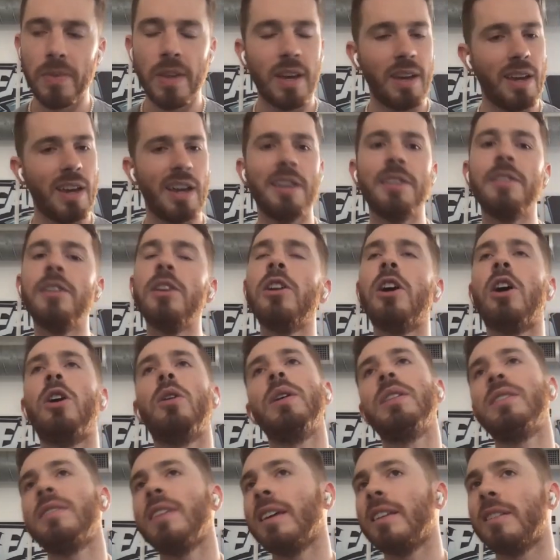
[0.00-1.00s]
And, you know,
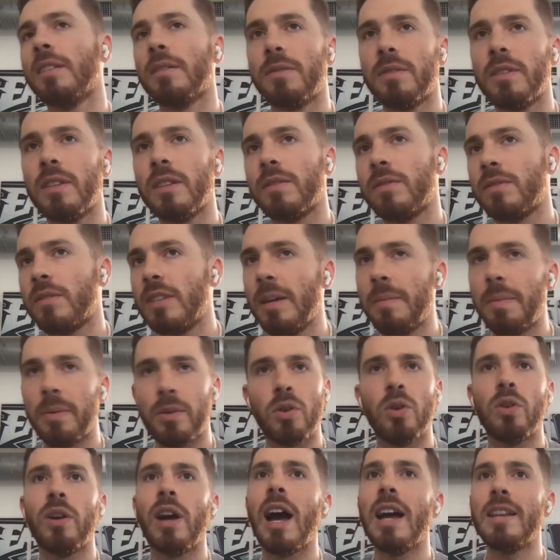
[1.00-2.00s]
it's like the
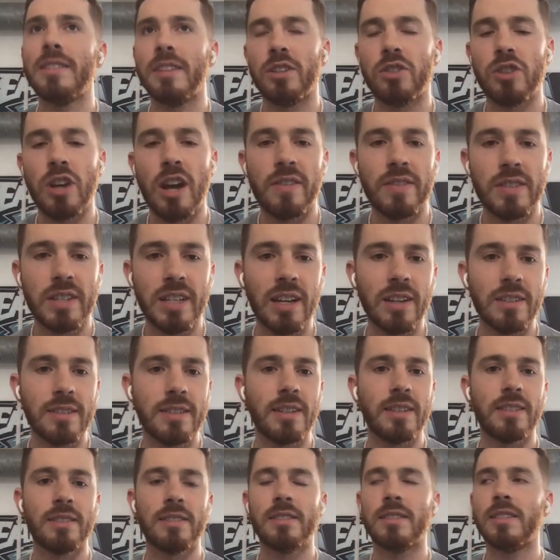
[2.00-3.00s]
typical guys like Travis Kelce
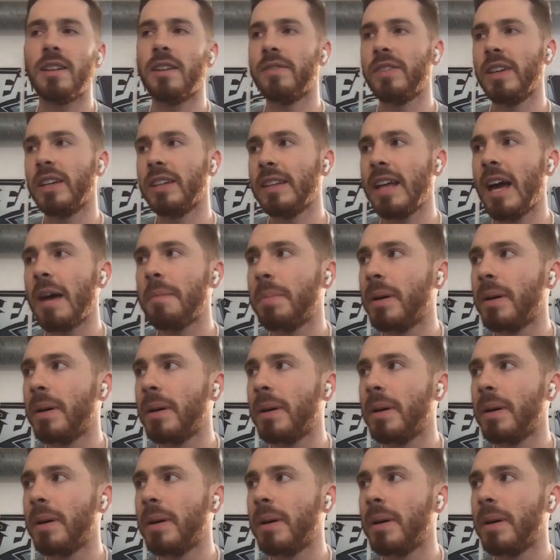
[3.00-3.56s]
and stuff like that.